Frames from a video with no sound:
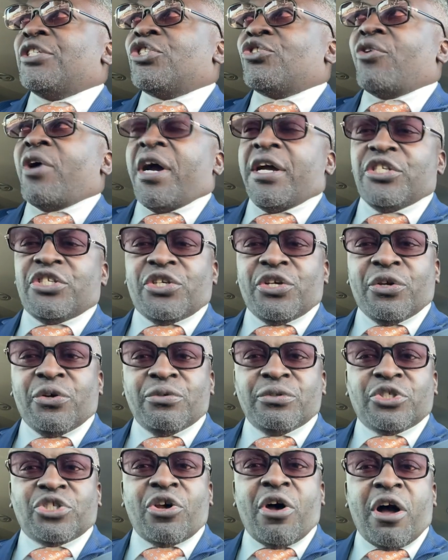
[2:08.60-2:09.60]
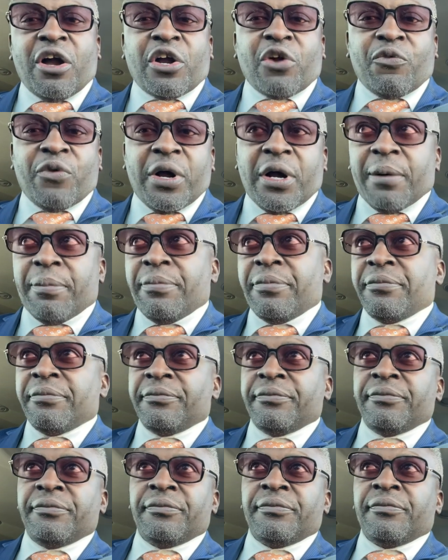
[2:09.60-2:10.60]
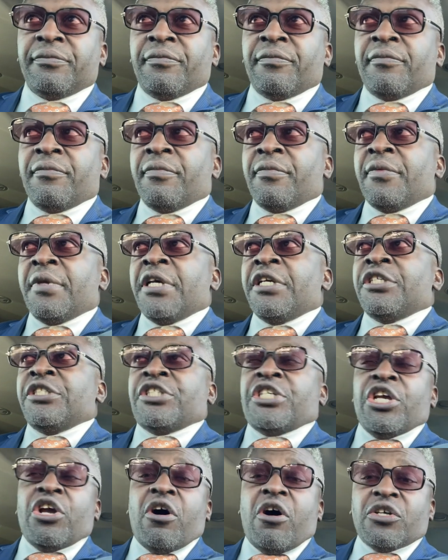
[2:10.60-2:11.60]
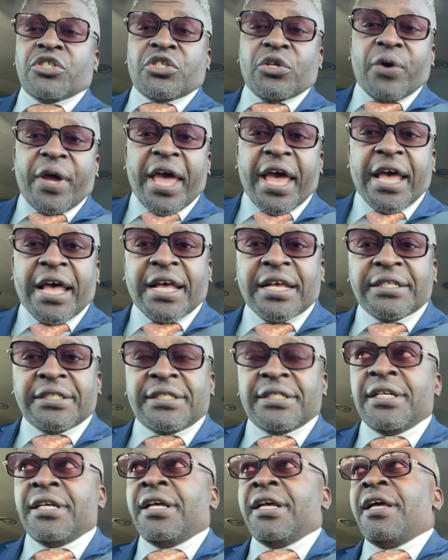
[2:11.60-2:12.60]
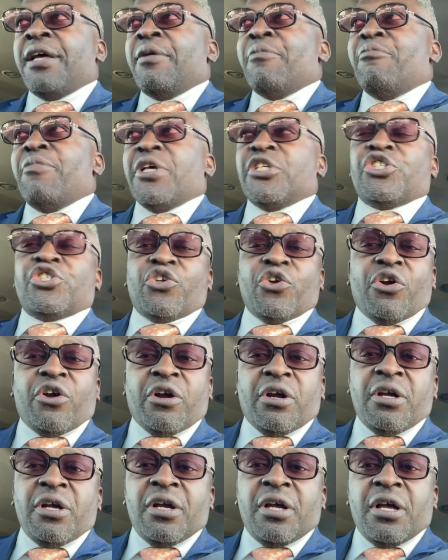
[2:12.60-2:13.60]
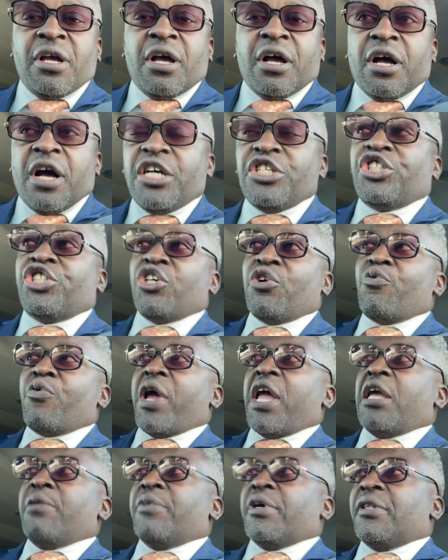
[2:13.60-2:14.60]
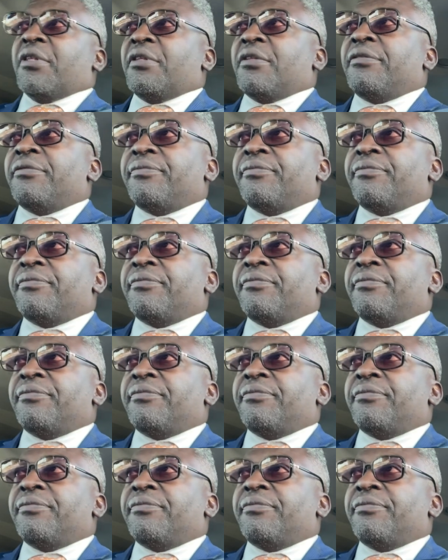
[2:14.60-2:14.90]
trying to talk her up. She also has Mr. Usher Raymond.